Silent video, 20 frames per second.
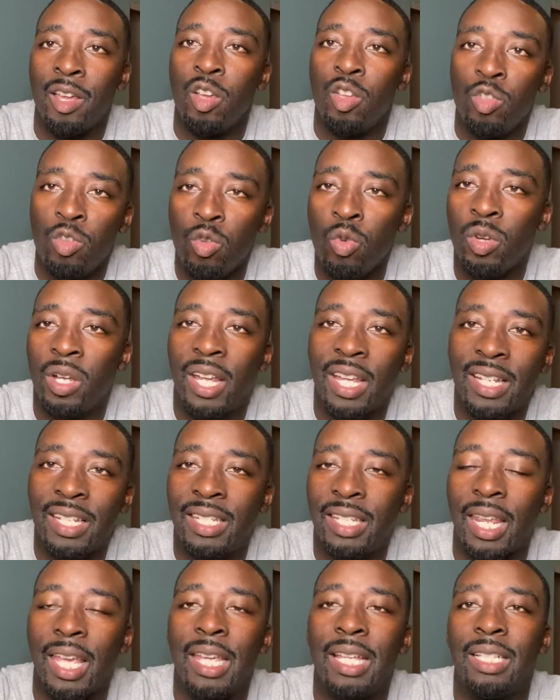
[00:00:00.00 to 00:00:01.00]
you can
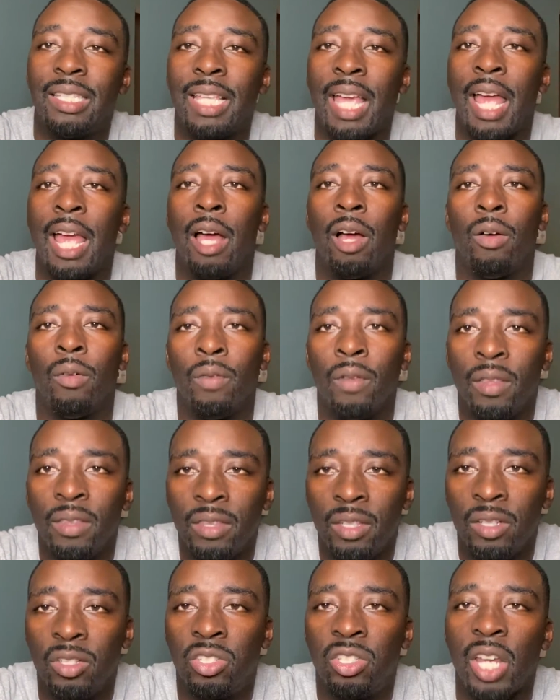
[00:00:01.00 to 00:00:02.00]
take down
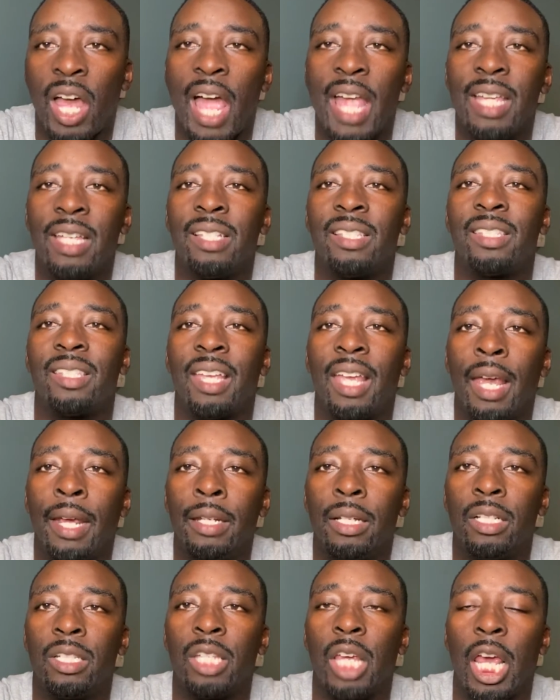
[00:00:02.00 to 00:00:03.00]
the giants
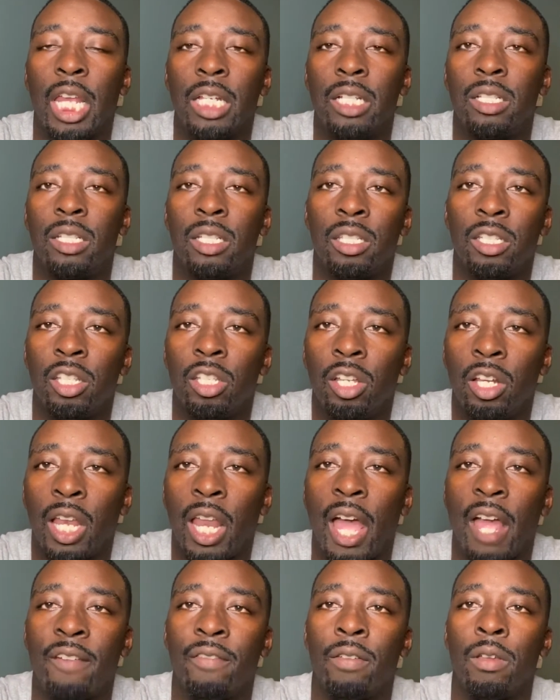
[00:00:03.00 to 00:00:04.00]
and the challenges in your
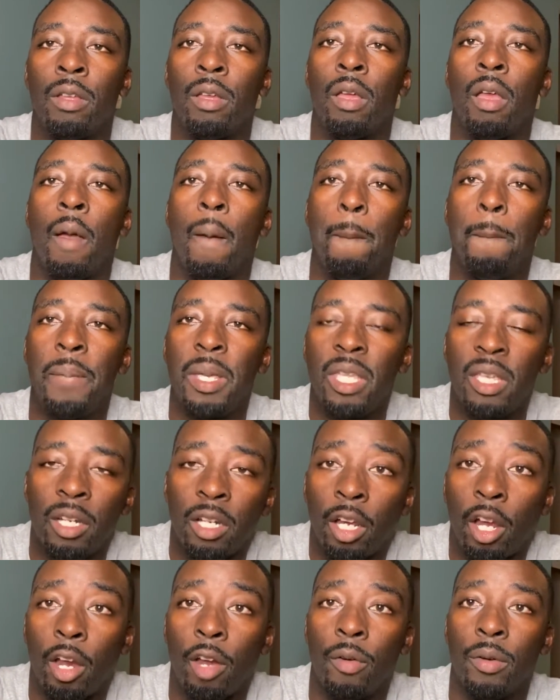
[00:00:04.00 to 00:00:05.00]
life. Be
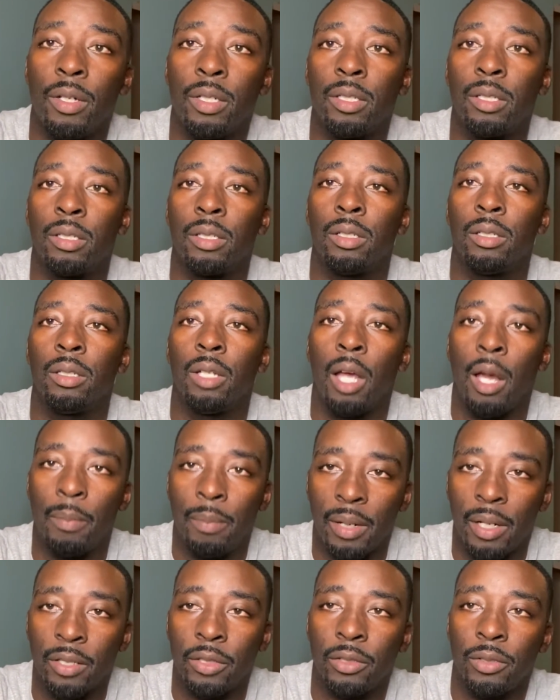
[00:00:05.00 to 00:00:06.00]
encouraged. God
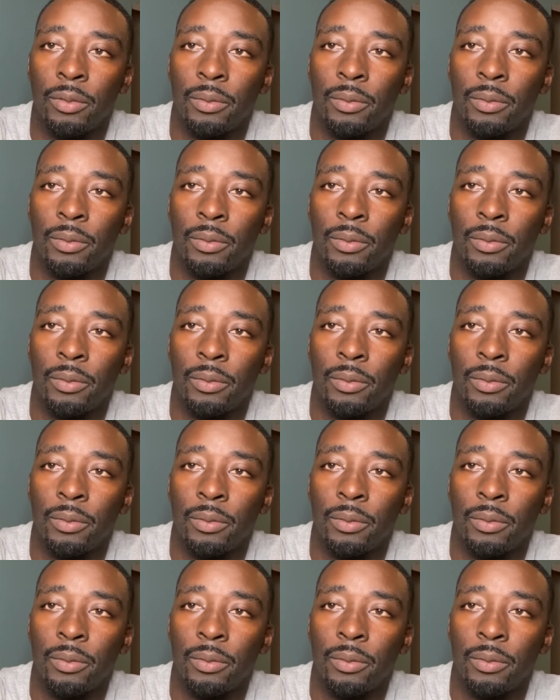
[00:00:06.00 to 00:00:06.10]
bless